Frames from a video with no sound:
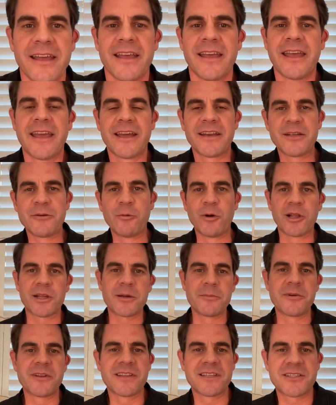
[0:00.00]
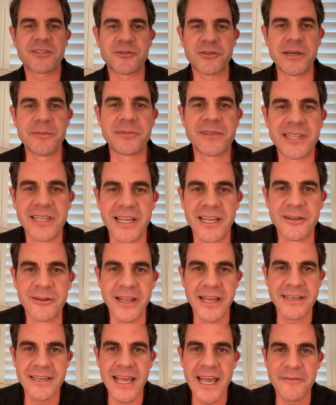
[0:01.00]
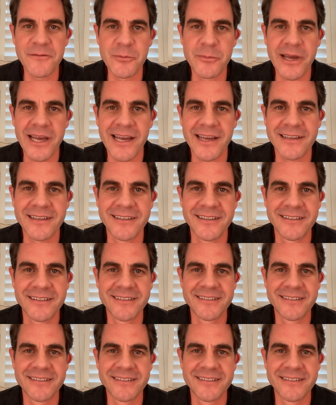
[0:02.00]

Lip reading: Andy, welcome to the stream today. Glad to have you back.